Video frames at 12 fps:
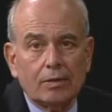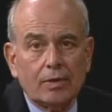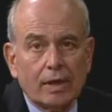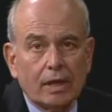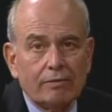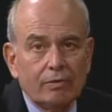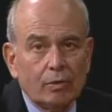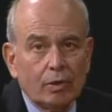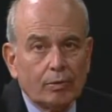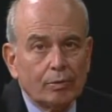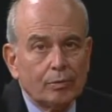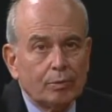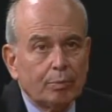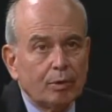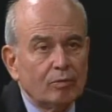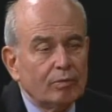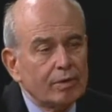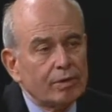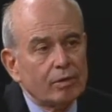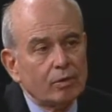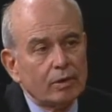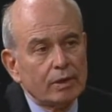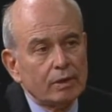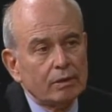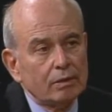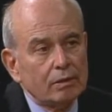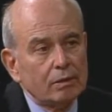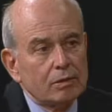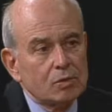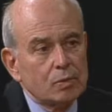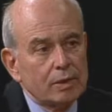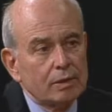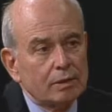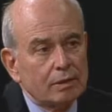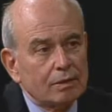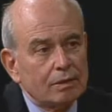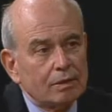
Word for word: did they give you another diploma there in Sweden?